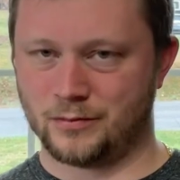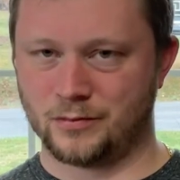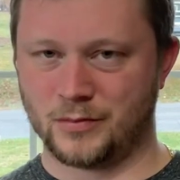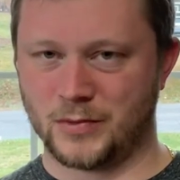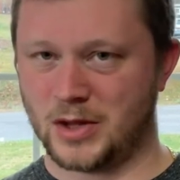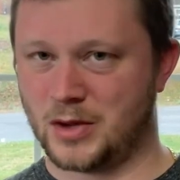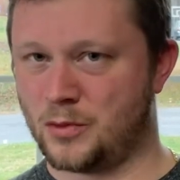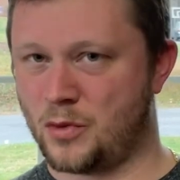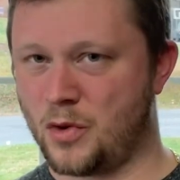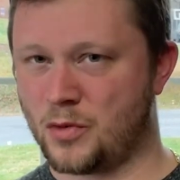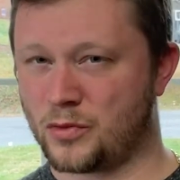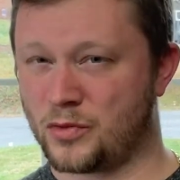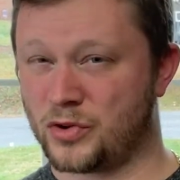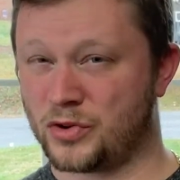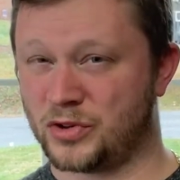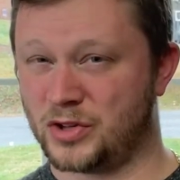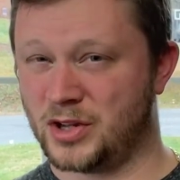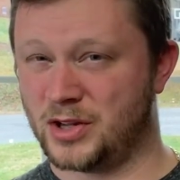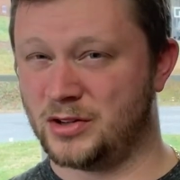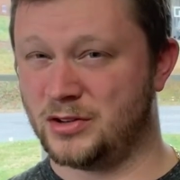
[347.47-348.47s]
It won't
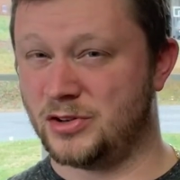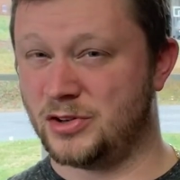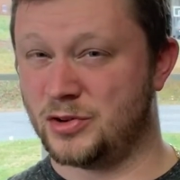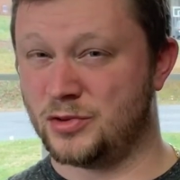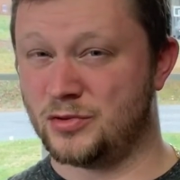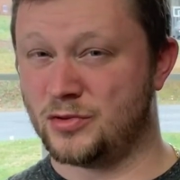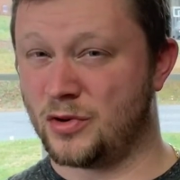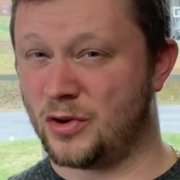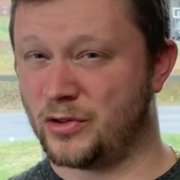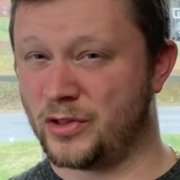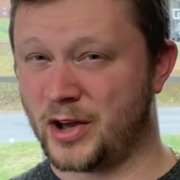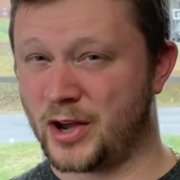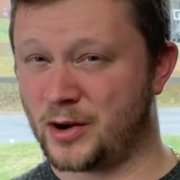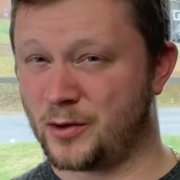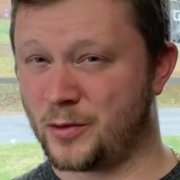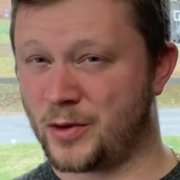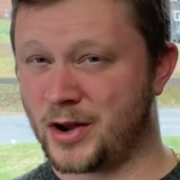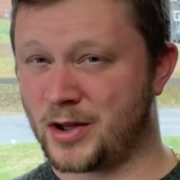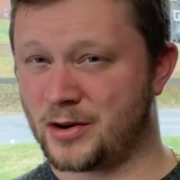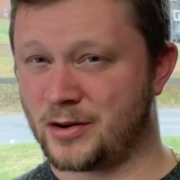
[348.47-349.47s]
really do all that
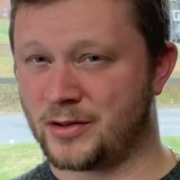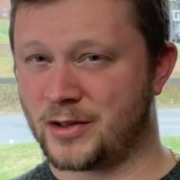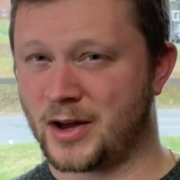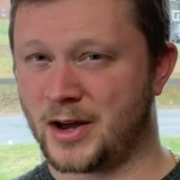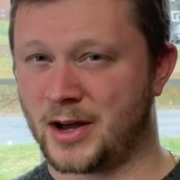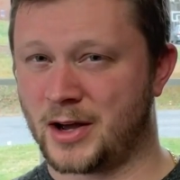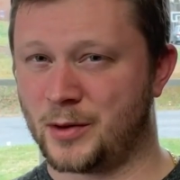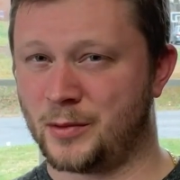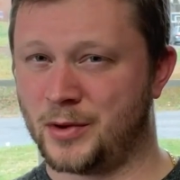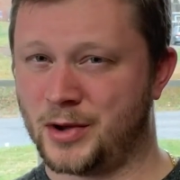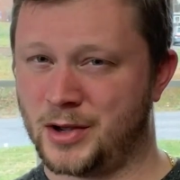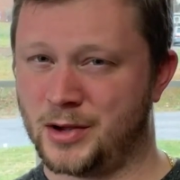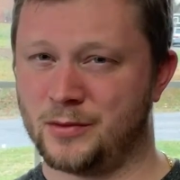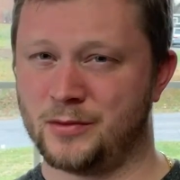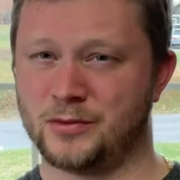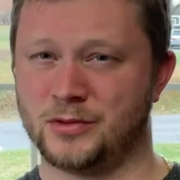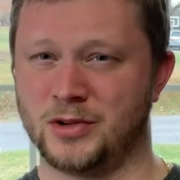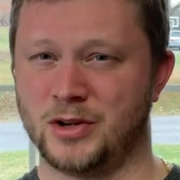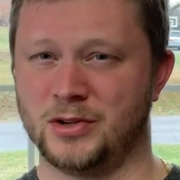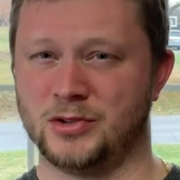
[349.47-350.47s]
great on the highway
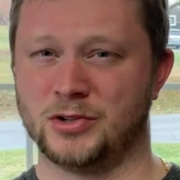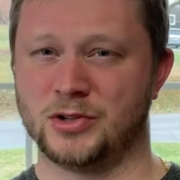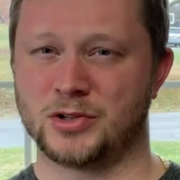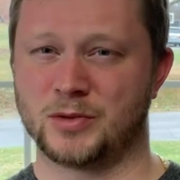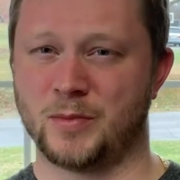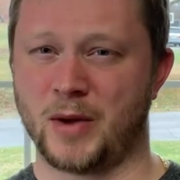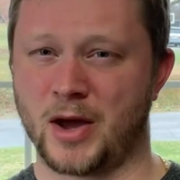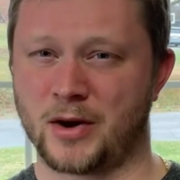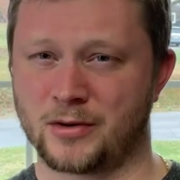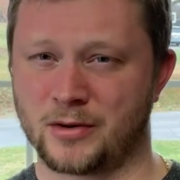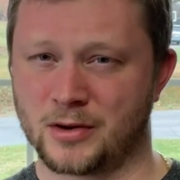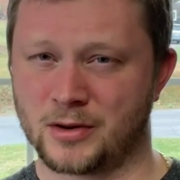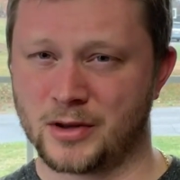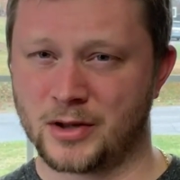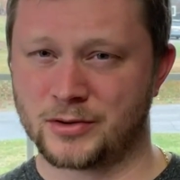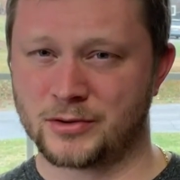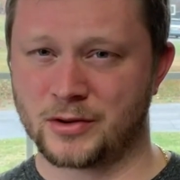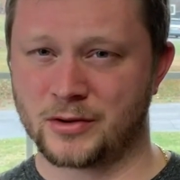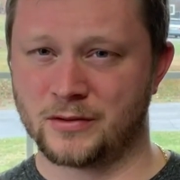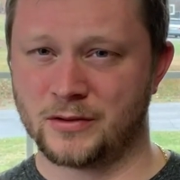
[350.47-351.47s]
in just battery
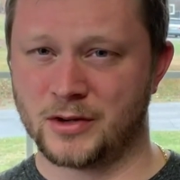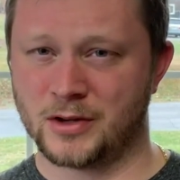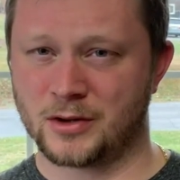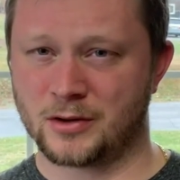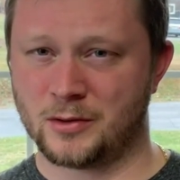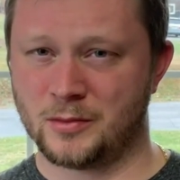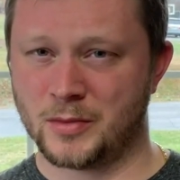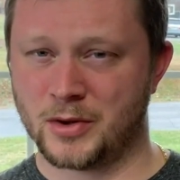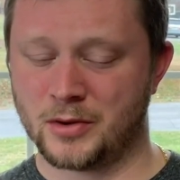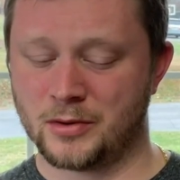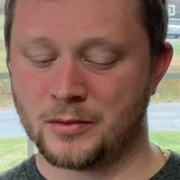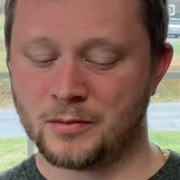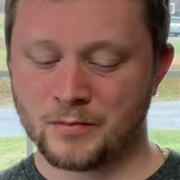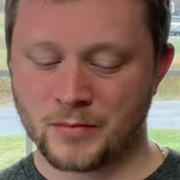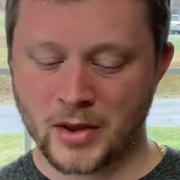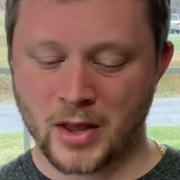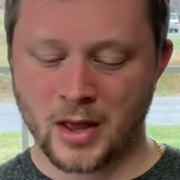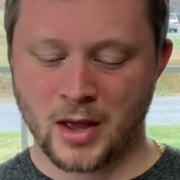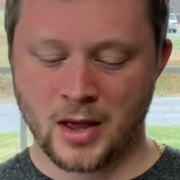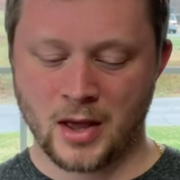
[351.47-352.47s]
electric vehicle mode.
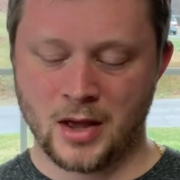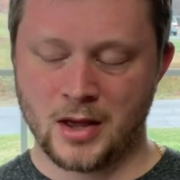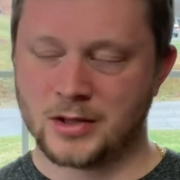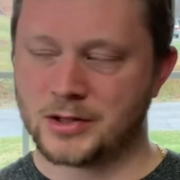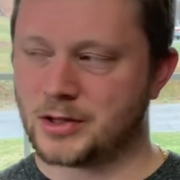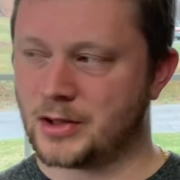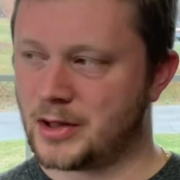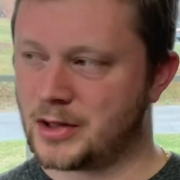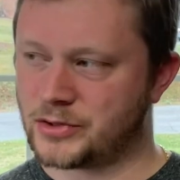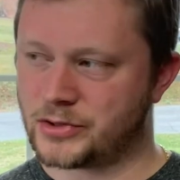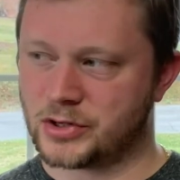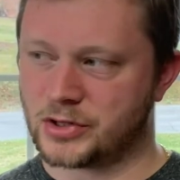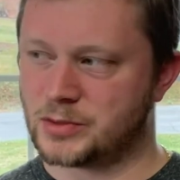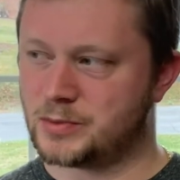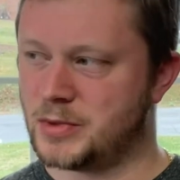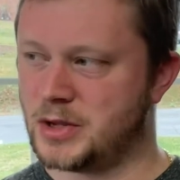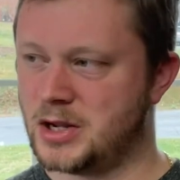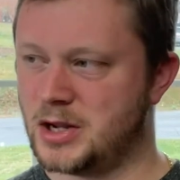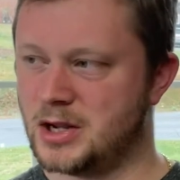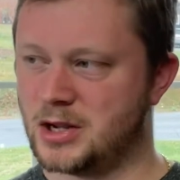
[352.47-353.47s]
So that's just
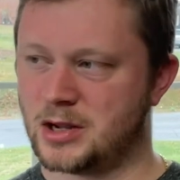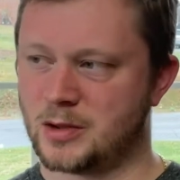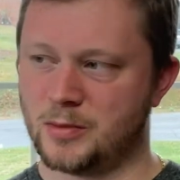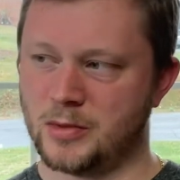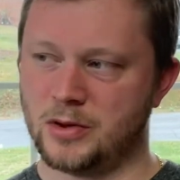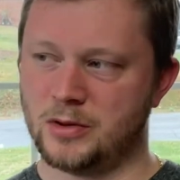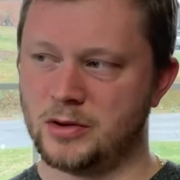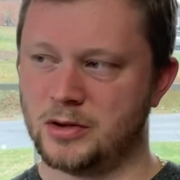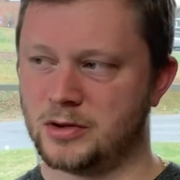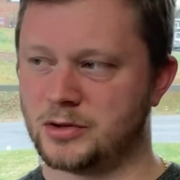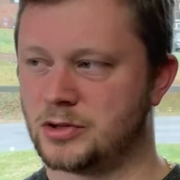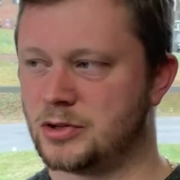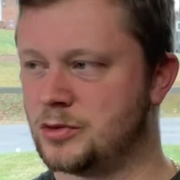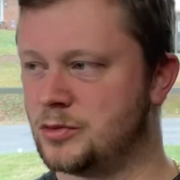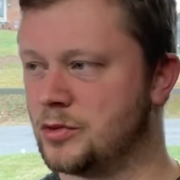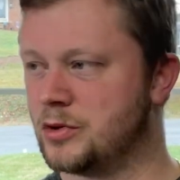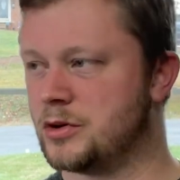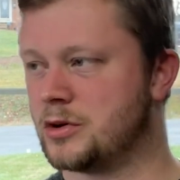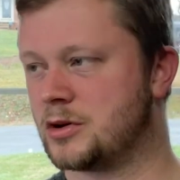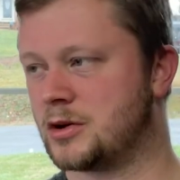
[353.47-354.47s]
me commuting to
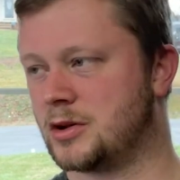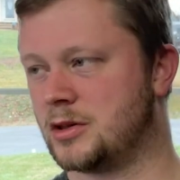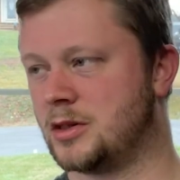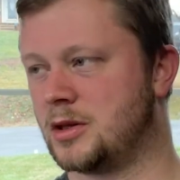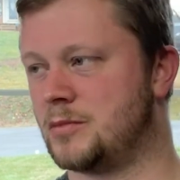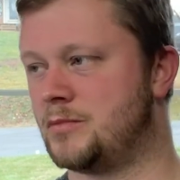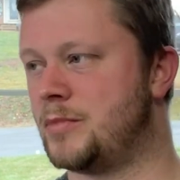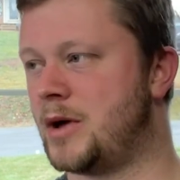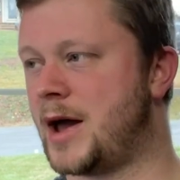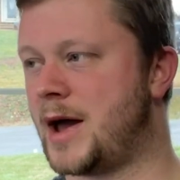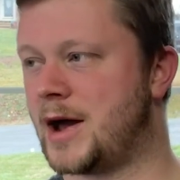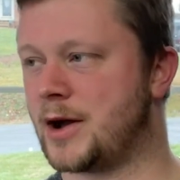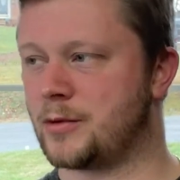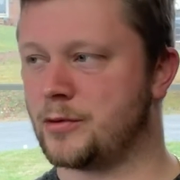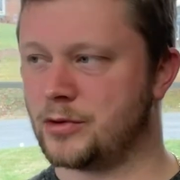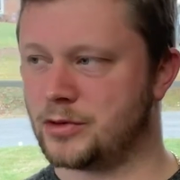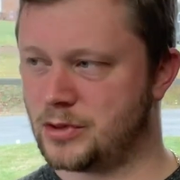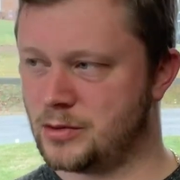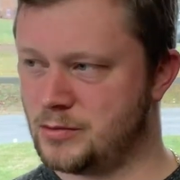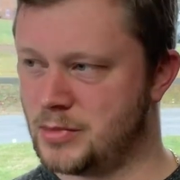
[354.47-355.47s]
work and then back
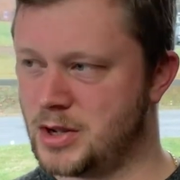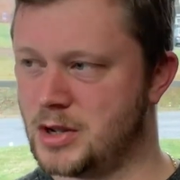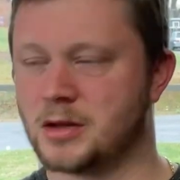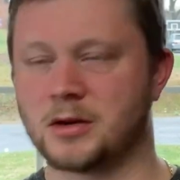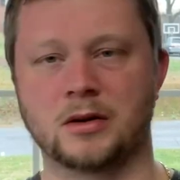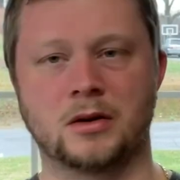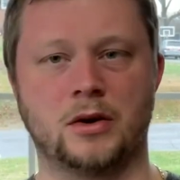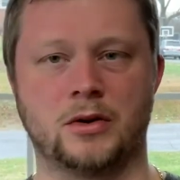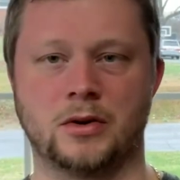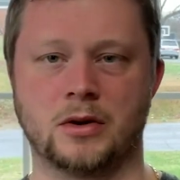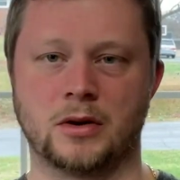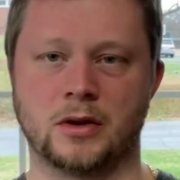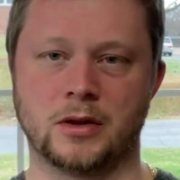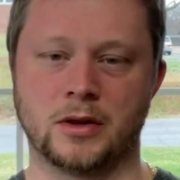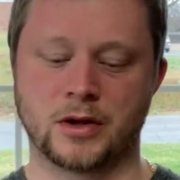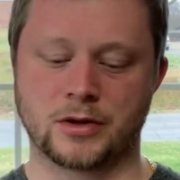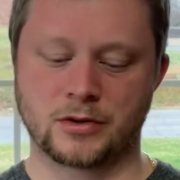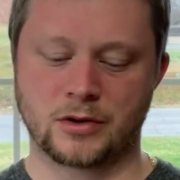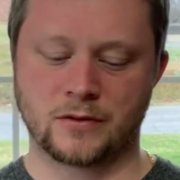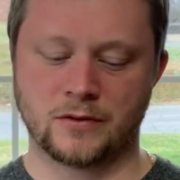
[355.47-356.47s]
with it being on an
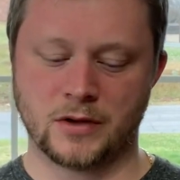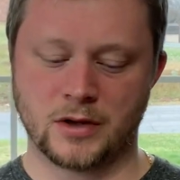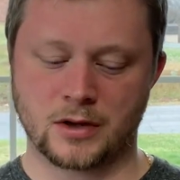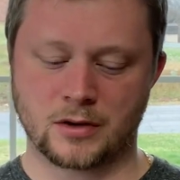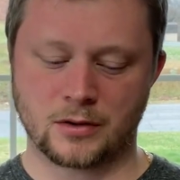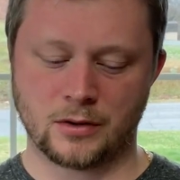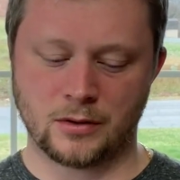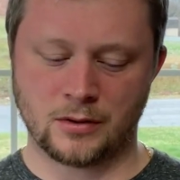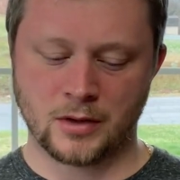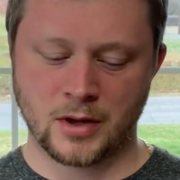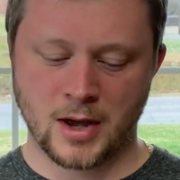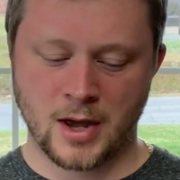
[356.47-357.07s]
electric vehicle.